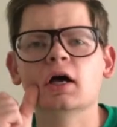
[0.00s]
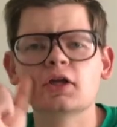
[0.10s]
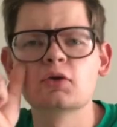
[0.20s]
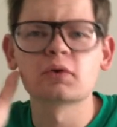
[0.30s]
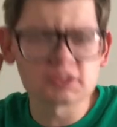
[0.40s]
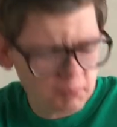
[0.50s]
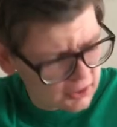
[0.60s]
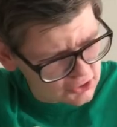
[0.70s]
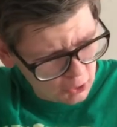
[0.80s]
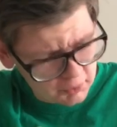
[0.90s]
The worst part
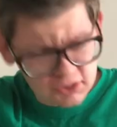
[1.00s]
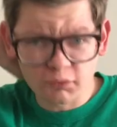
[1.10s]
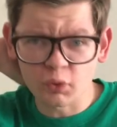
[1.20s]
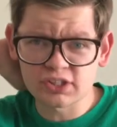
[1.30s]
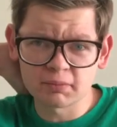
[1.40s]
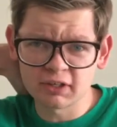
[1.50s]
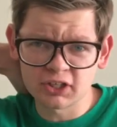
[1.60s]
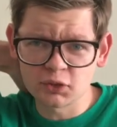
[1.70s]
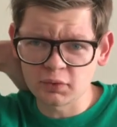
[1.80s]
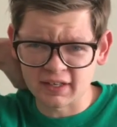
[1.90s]
is nobody's forcing me to
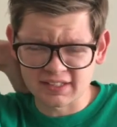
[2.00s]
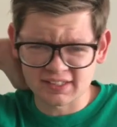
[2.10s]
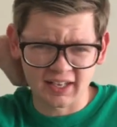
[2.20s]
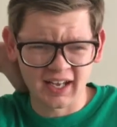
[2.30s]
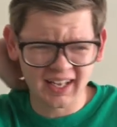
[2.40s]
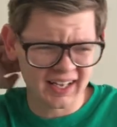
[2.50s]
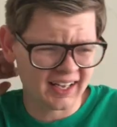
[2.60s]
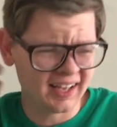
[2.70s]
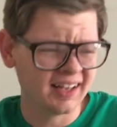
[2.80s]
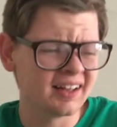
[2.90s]
do this.
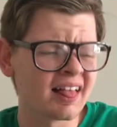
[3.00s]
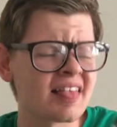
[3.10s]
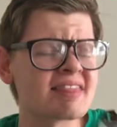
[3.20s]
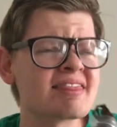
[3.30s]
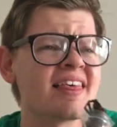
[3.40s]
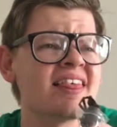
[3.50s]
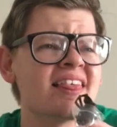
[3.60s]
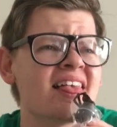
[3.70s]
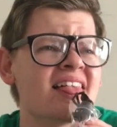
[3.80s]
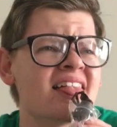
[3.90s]
Uh,
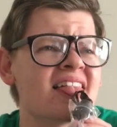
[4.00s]
nah.